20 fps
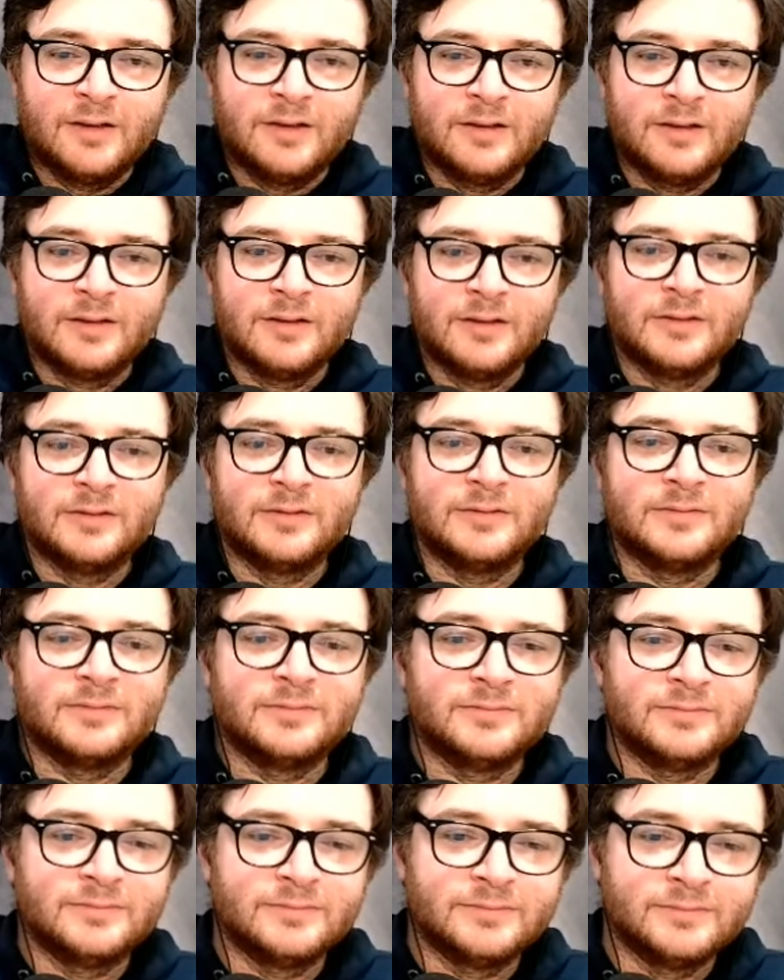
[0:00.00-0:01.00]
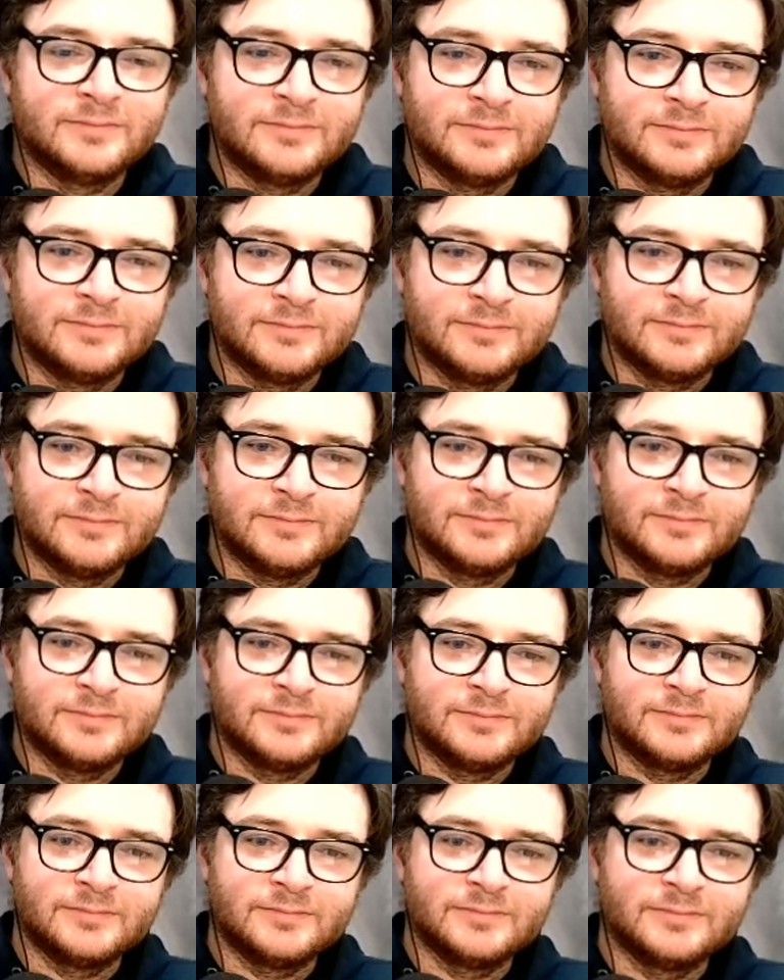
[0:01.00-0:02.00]

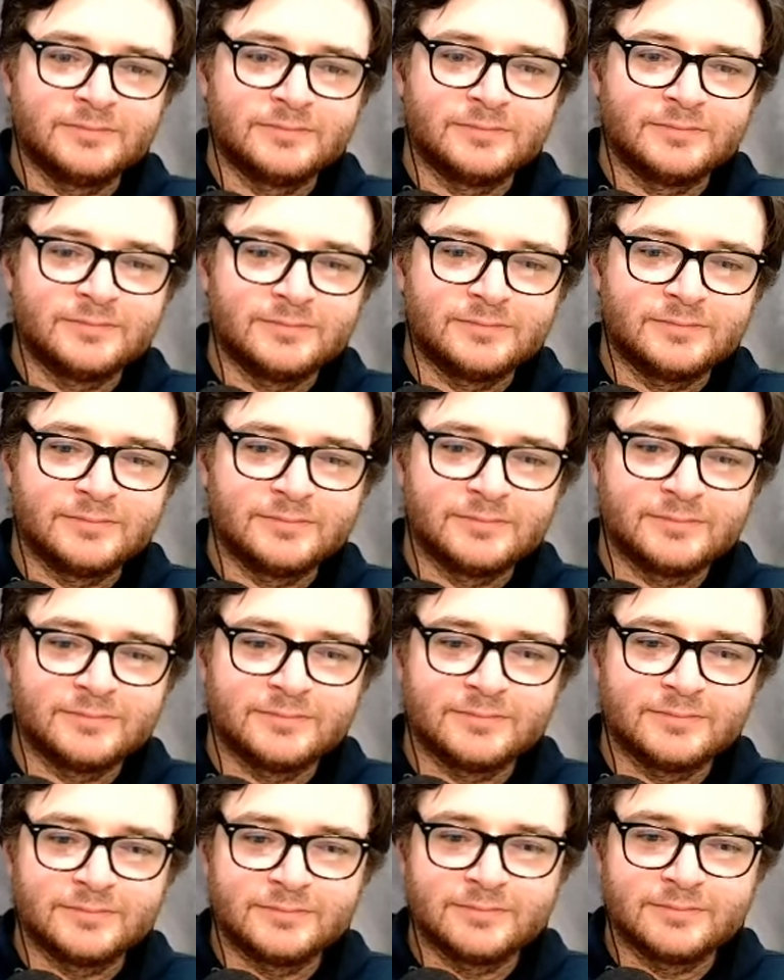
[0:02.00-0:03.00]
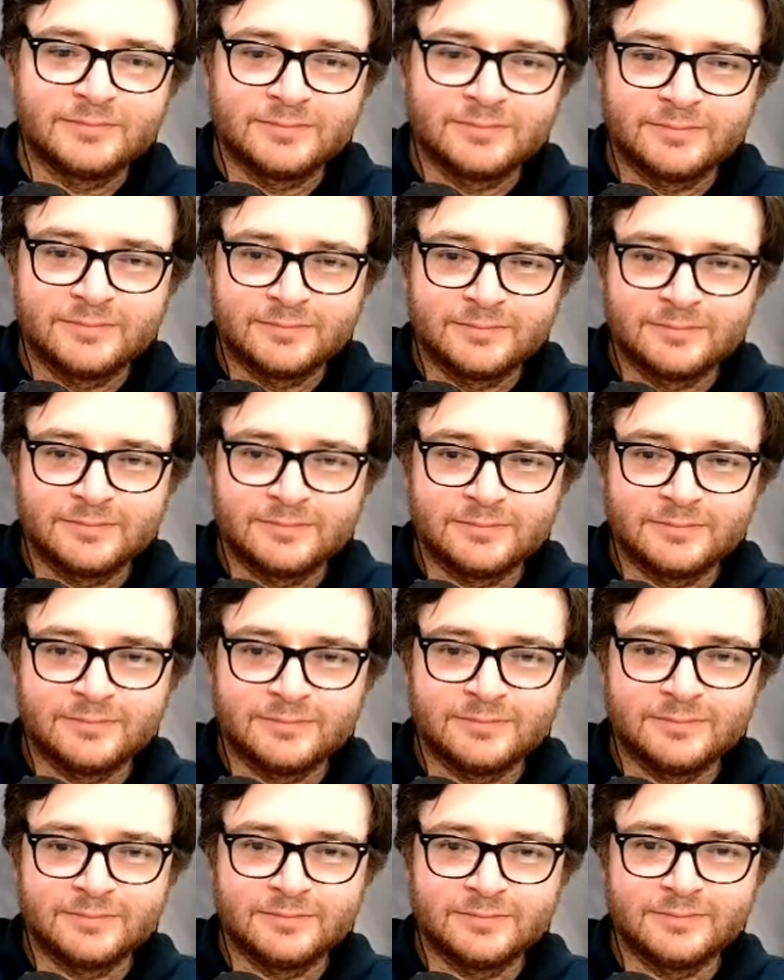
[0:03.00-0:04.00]

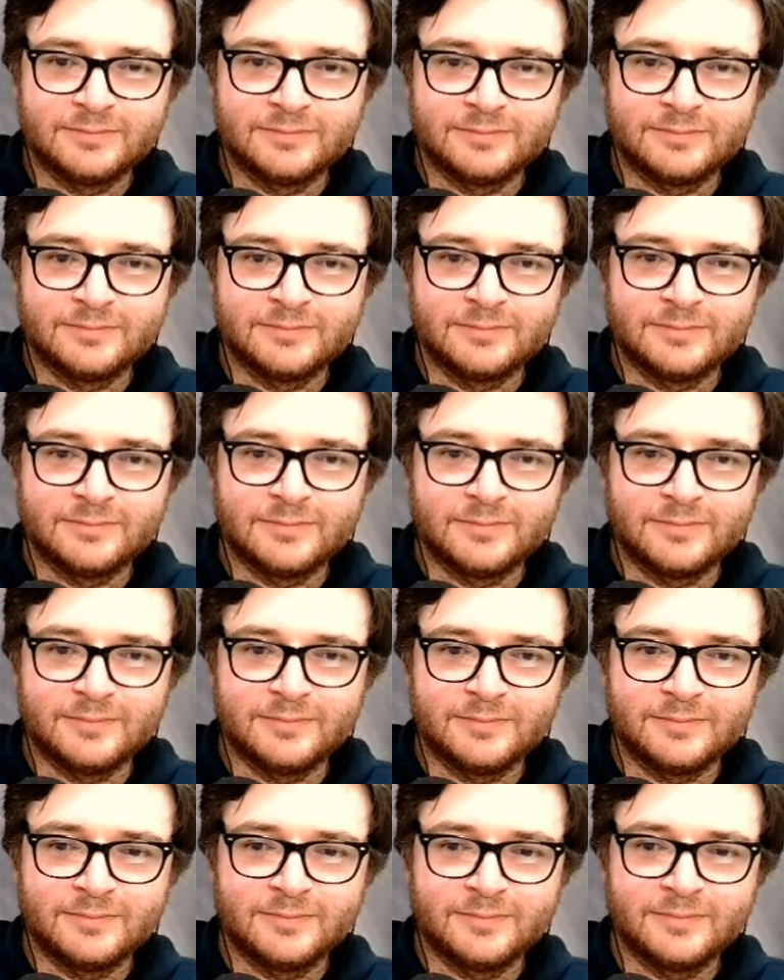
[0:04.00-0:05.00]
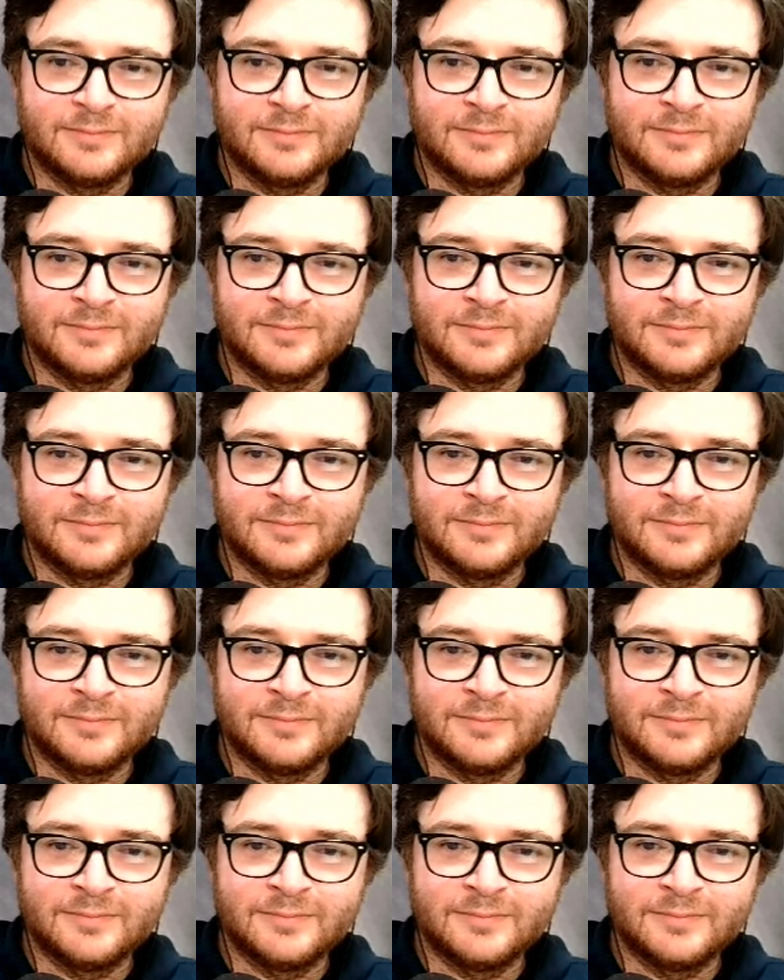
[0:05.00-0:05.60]
(not speaking)